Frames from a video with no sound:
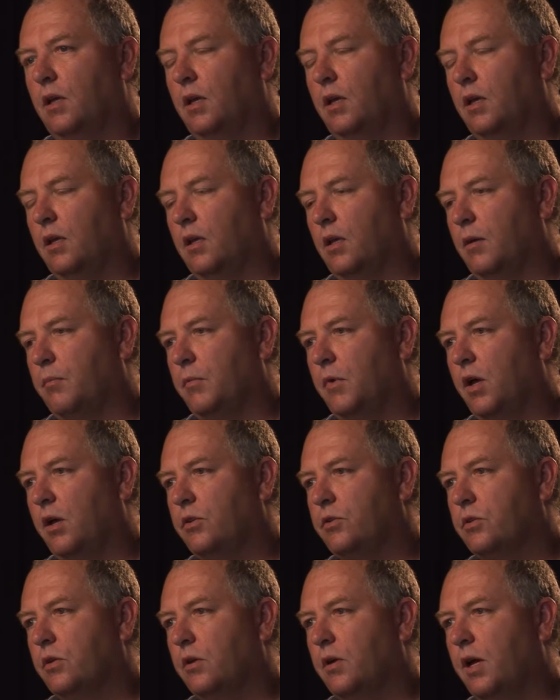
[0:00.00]
And I'm
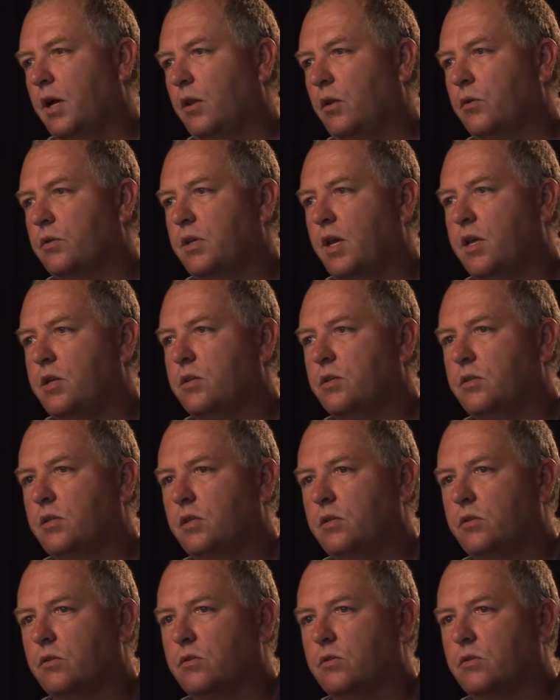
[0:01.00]
not sure how those agencies